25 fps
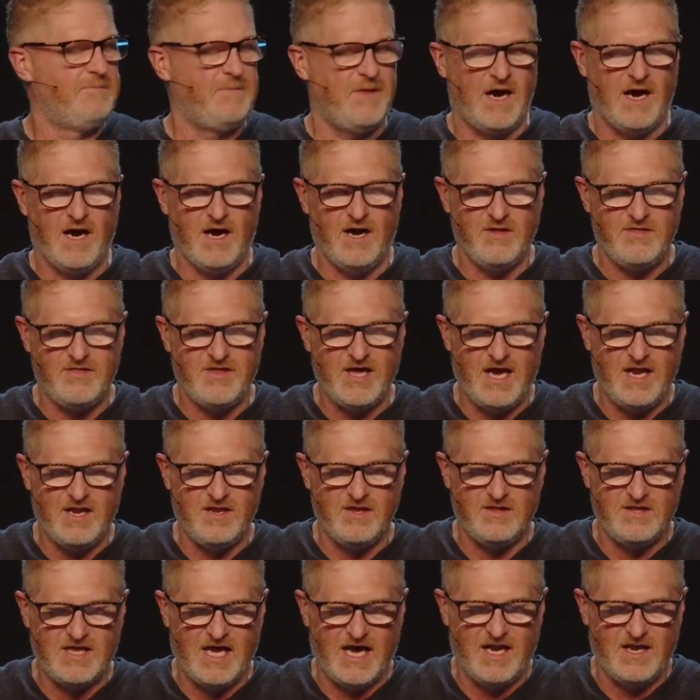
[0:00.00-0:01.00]

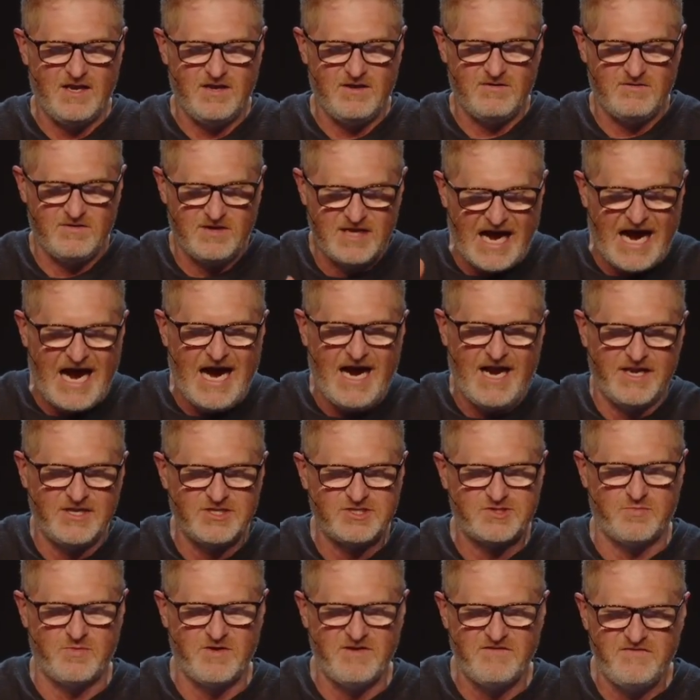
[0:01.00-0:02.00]
that God
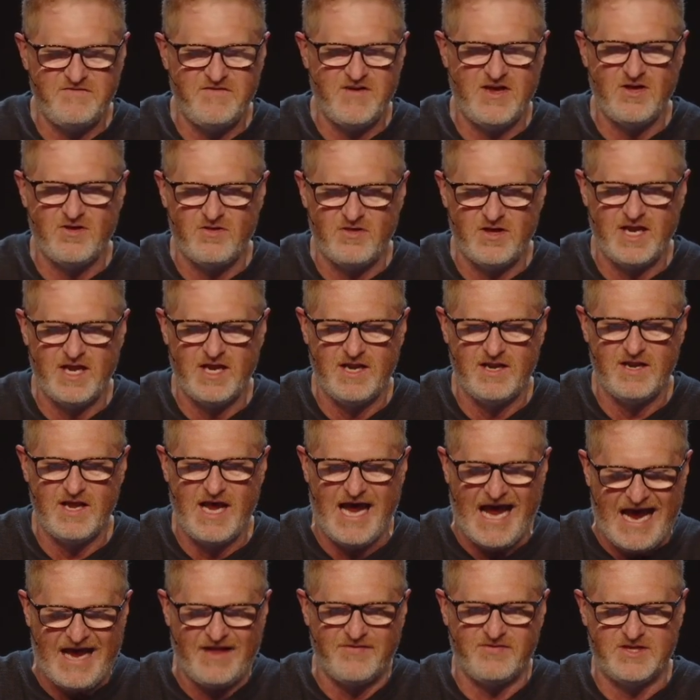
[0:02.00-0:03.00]
is revealing
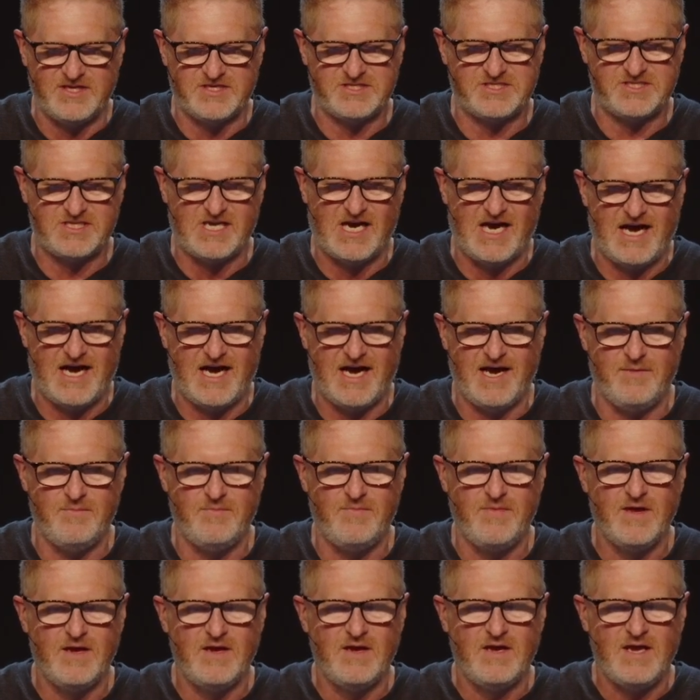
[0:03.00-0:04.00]
at this time
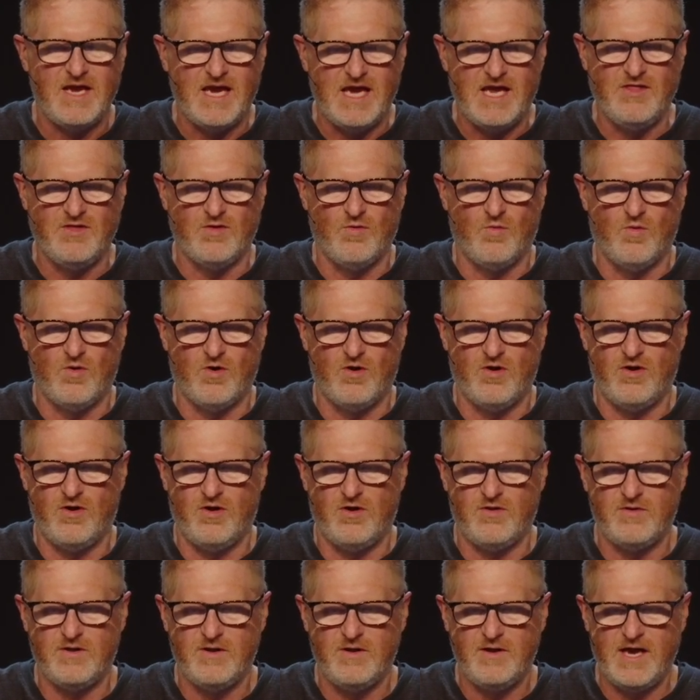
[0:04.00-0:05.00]
in the
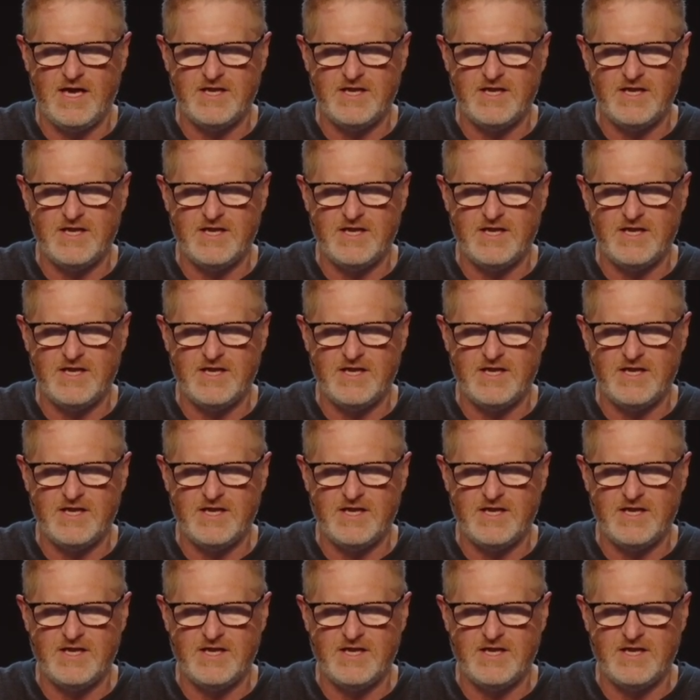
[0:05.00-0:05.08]
world.